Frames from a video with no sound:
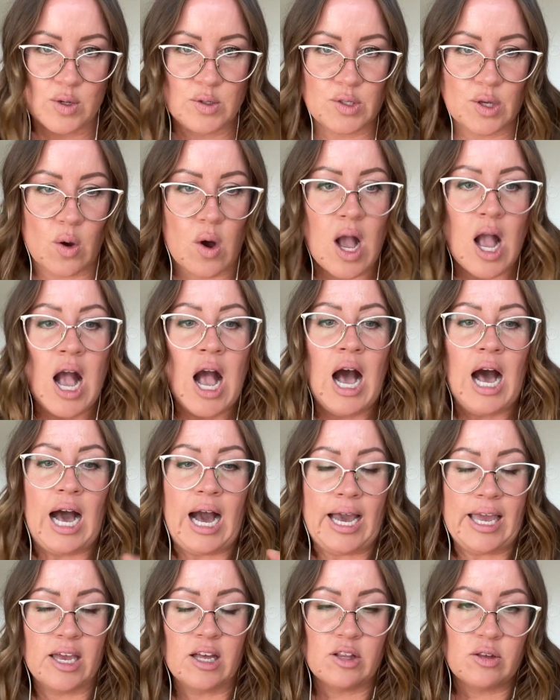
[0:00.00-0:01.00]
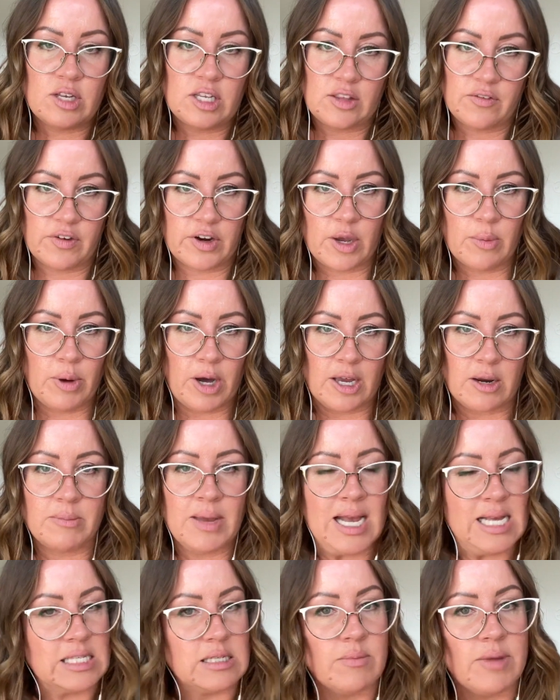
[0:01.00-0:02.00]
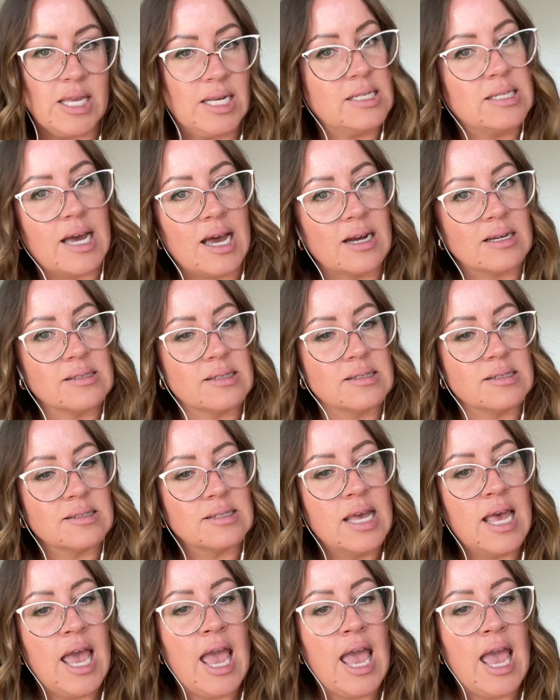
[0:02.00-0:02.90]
So I include at the very bottom estimated taxes.